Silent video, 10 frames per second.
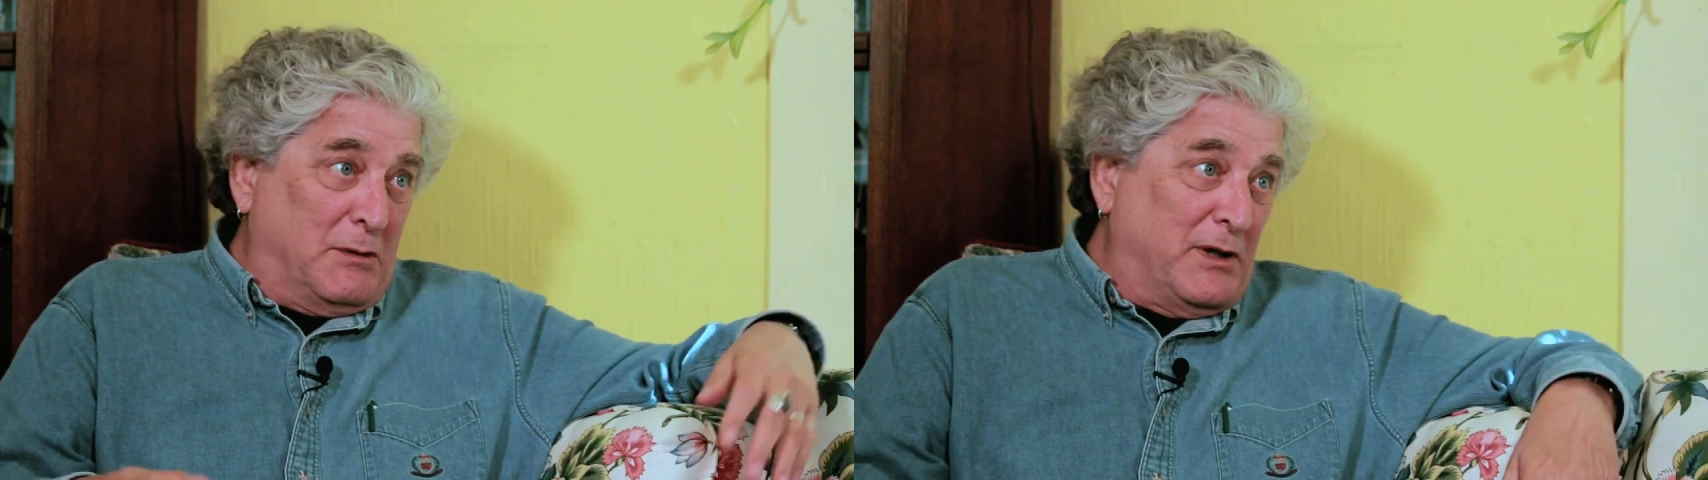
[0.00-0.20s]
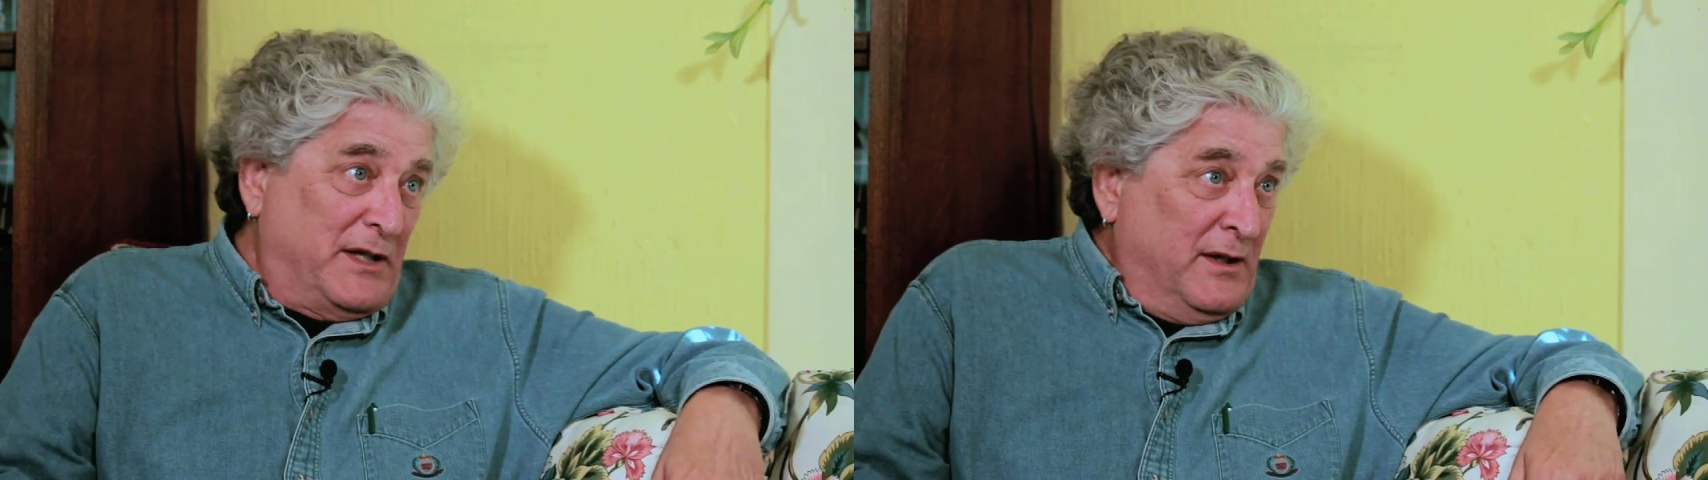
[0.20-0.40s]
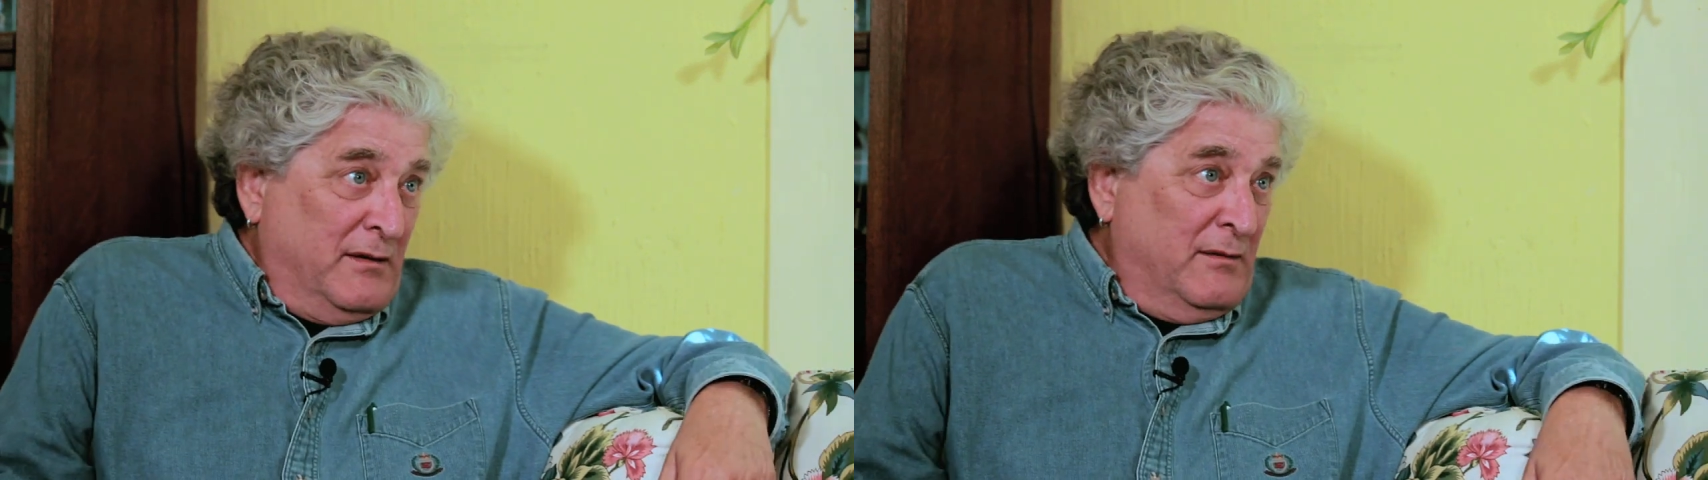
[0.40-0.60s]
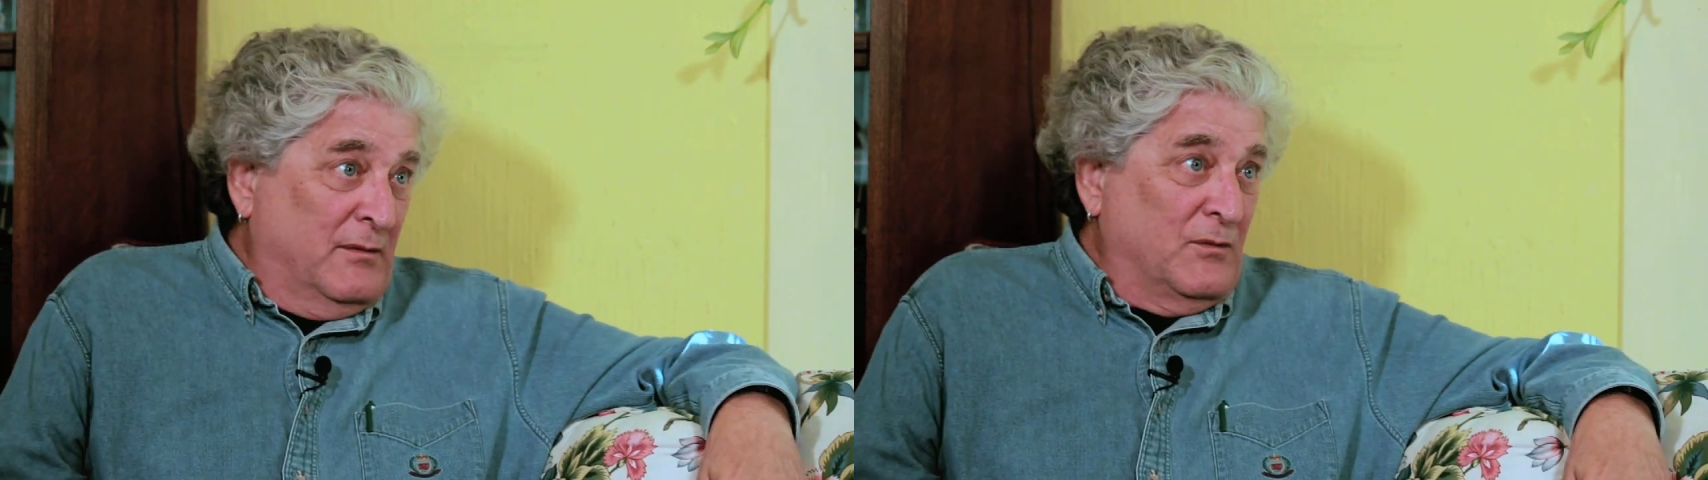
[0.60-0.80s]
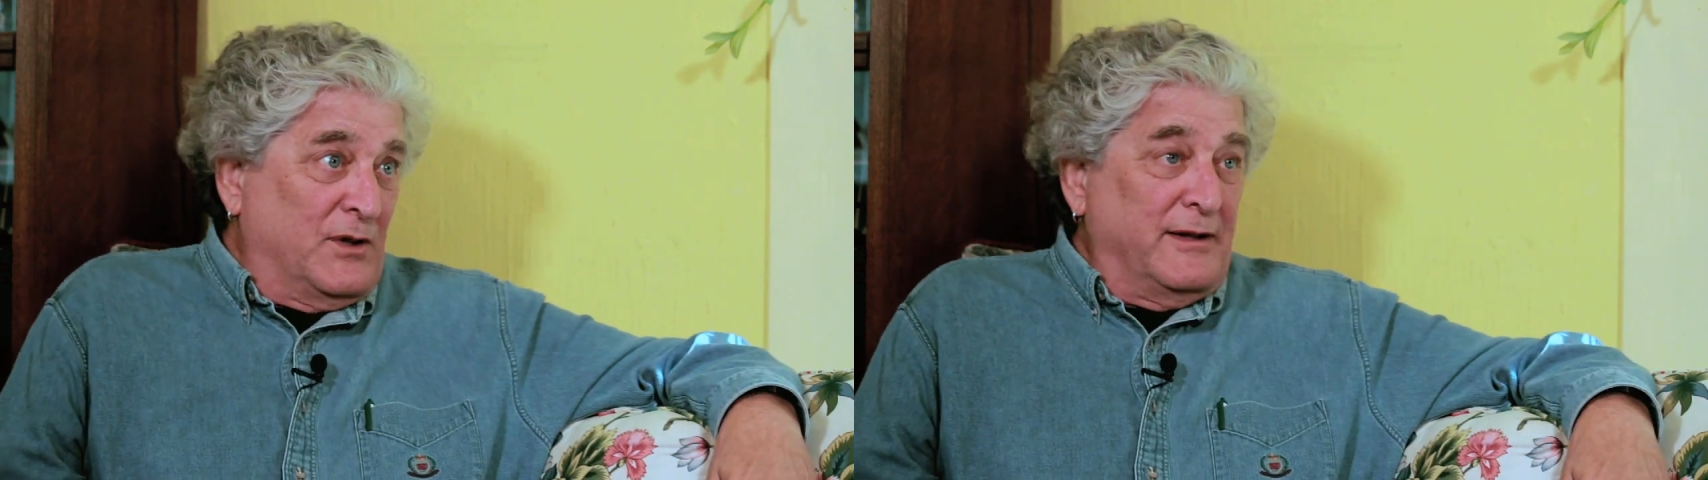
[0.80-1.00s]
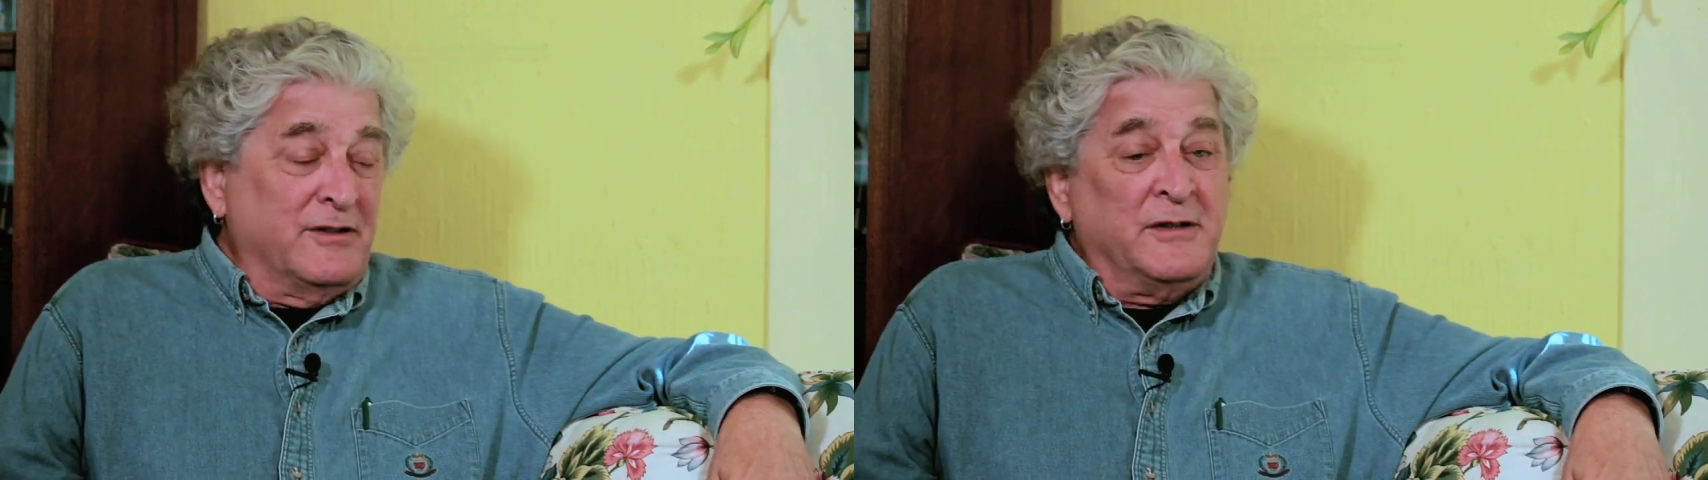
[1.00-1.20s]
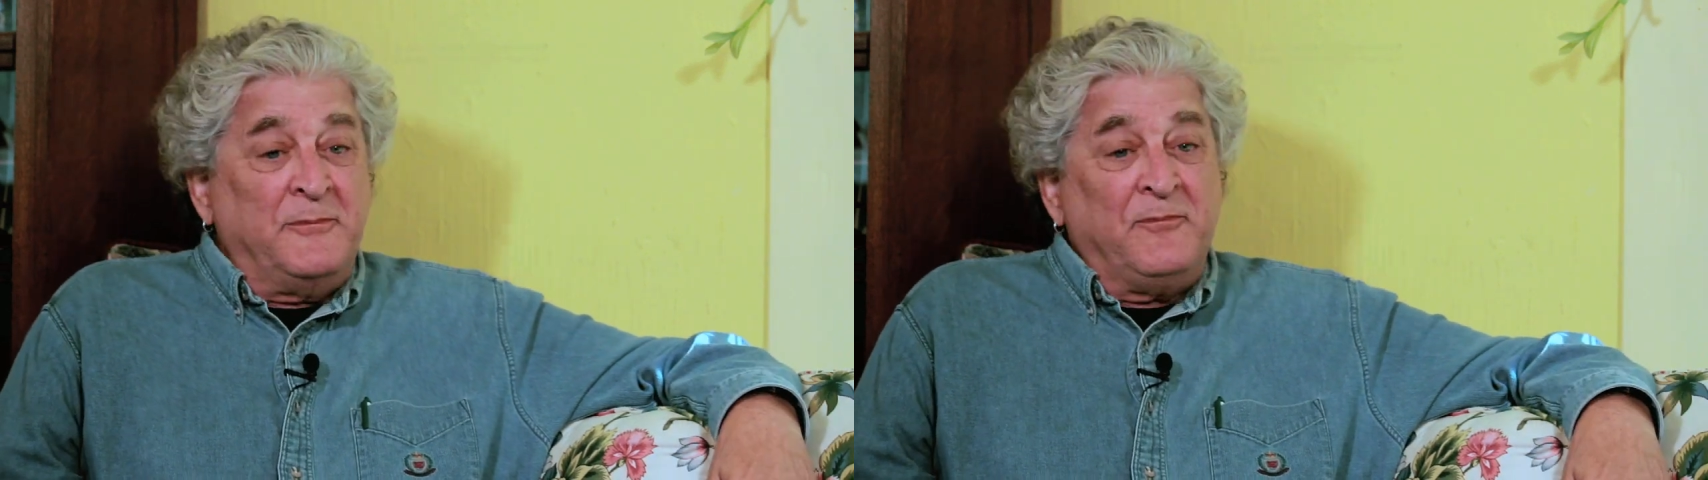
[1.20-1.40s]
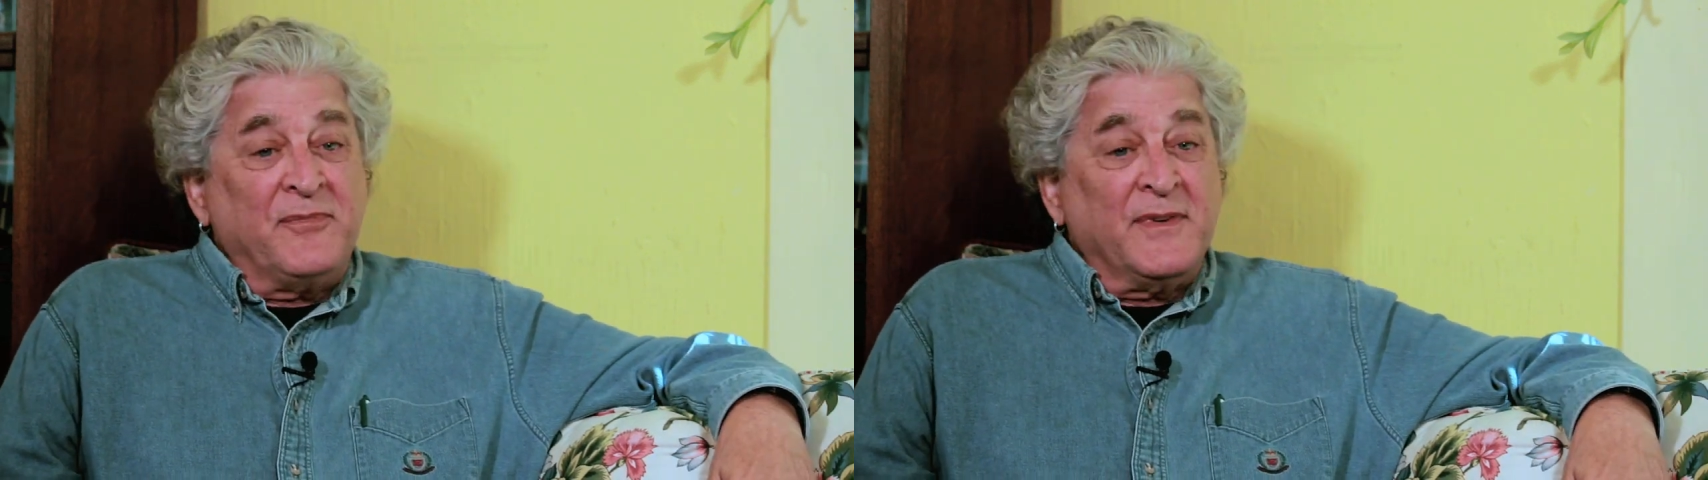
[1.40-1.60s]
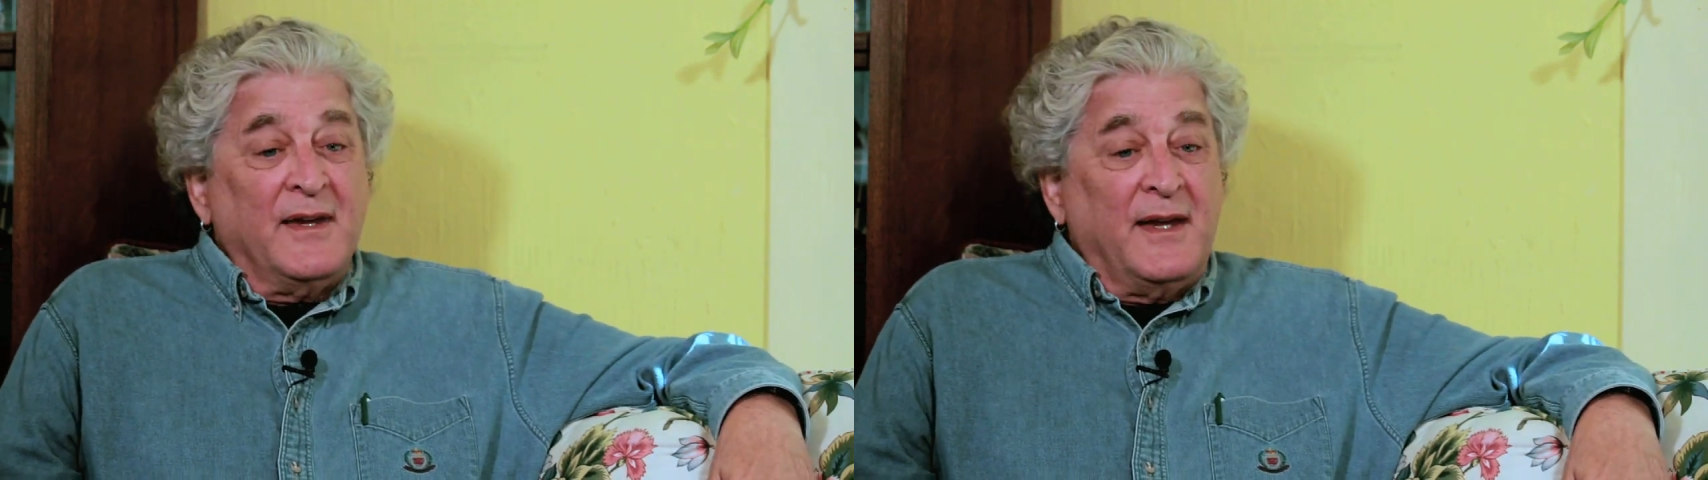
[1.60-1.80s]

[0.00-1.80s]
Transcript: Selma Button, whatever,